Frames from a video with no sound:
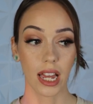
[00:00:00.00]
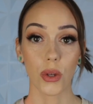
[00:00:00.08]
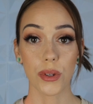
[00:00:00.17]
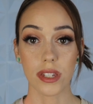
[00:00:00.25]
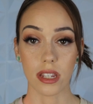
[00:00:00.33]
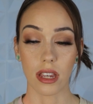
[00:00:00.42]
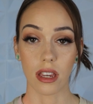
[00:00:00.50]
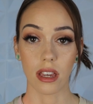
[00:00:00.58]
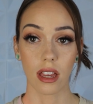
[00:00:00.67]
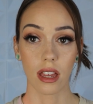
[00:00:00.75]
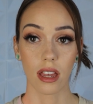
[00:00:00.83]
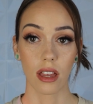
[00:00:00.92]

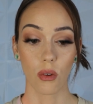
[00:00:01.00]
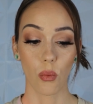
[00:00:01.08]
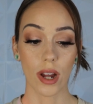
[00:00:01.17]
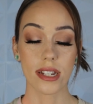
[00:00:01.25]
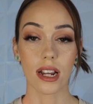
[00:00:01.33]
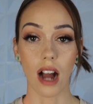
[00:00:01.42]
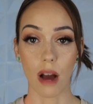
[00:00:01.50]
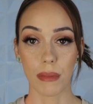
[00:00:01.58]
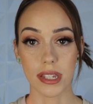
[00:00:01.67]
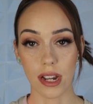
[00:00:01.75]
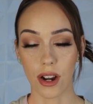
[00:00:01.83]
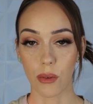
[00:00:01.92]
Lucy went to
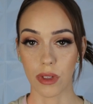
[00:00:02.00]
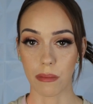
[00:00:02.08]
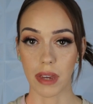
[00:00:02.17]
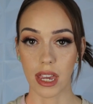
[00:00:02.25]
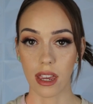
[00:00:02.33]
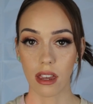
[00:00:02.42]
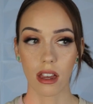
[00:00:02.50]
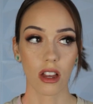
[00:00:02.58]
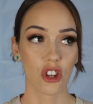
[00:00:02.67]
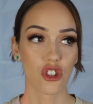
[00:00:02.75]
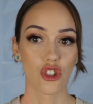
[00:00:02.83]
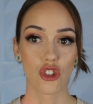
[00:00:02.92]
commissary with me
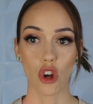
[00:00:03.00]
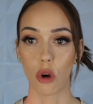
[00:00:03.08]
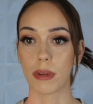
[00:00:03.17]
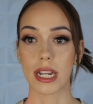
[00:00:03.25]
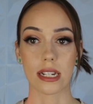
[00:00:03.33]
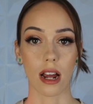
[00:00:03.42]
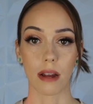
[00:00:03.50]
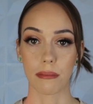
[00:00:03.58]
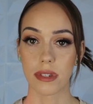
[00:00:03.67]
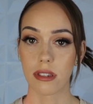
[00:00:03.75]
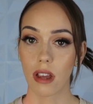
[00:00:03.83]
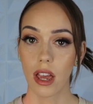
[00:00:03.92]
so many
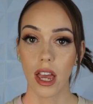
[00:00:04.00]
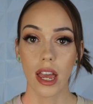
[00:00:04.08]
times.